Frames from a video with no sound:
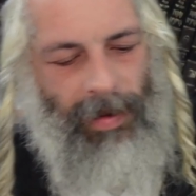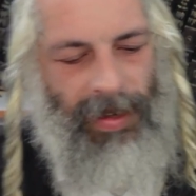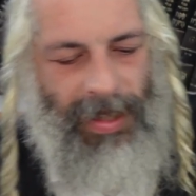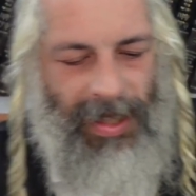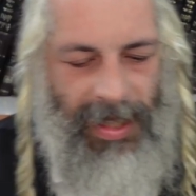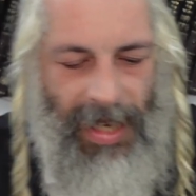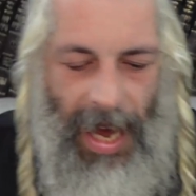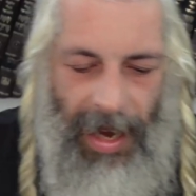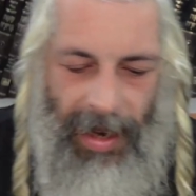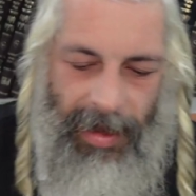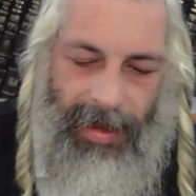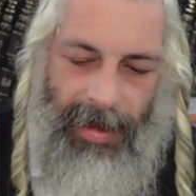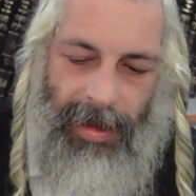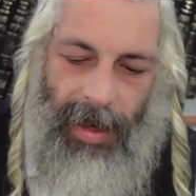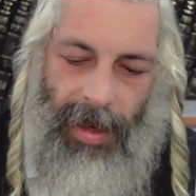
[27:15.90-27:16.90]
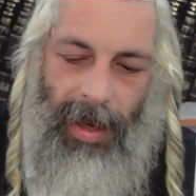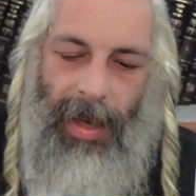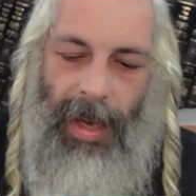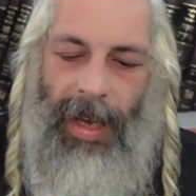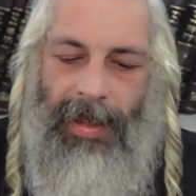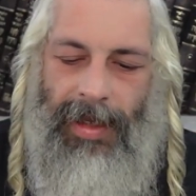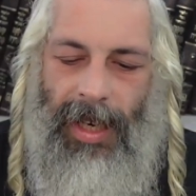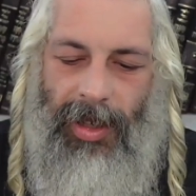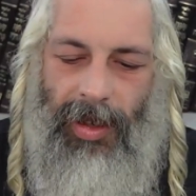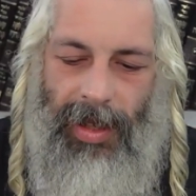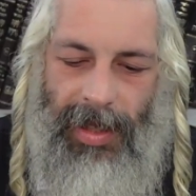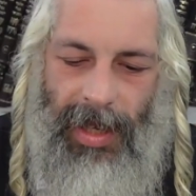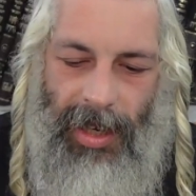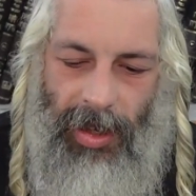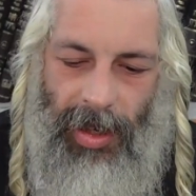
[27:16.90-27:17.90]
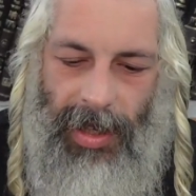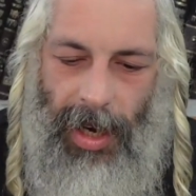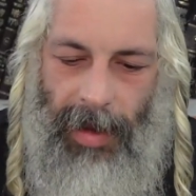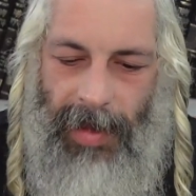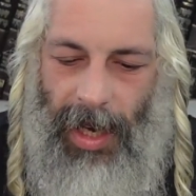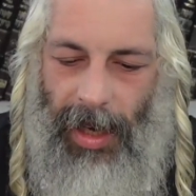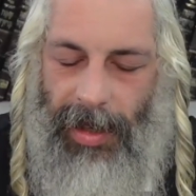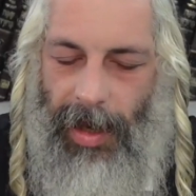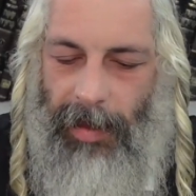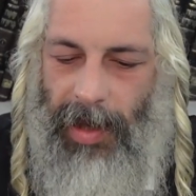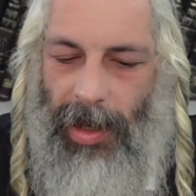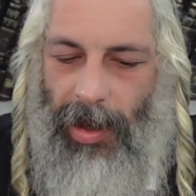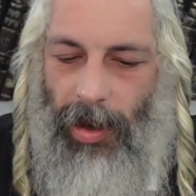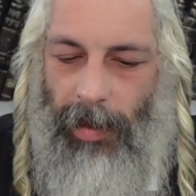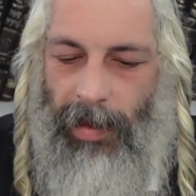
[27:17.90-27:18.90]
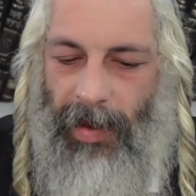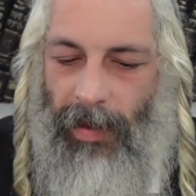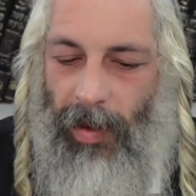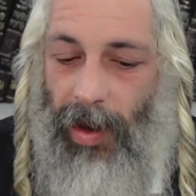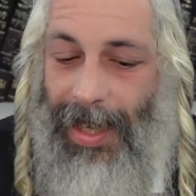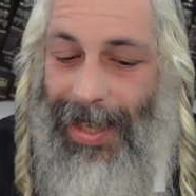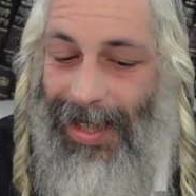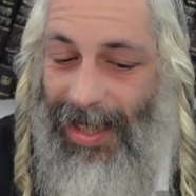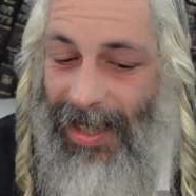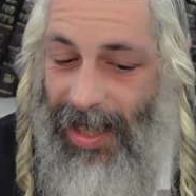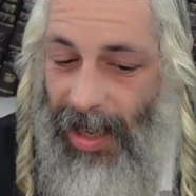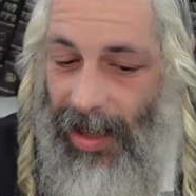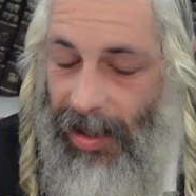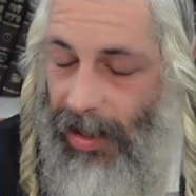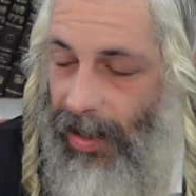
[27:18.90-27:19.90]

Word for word: of his sides, etc., etc. Terem yachateh behirah, before he sinned